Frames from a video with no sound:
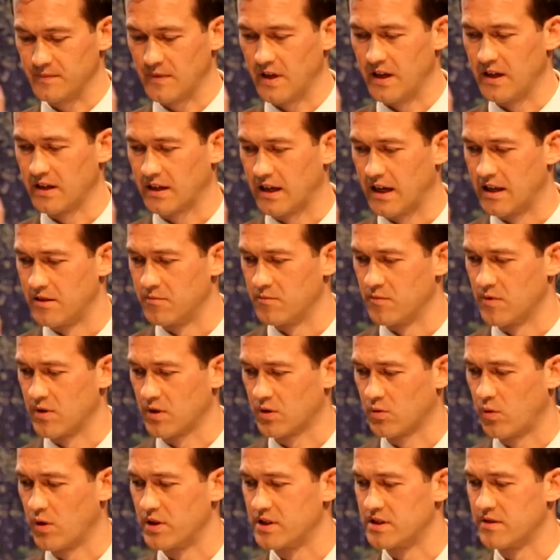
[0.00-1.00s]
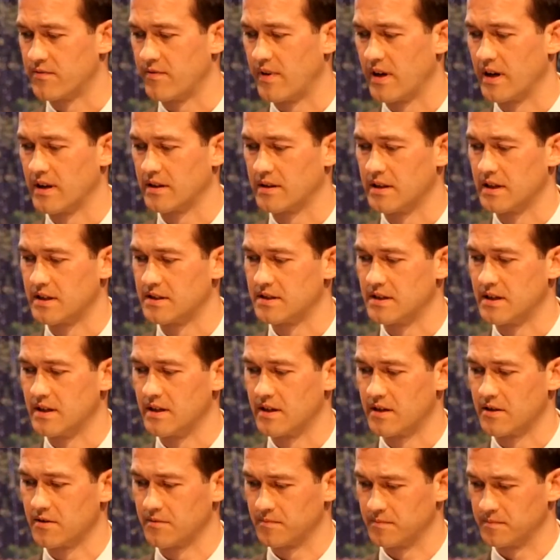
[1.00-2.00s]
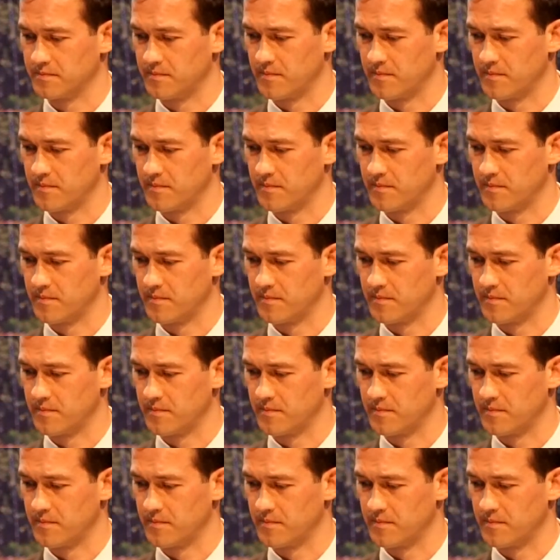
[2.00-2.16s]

And again, we're quantifying this here.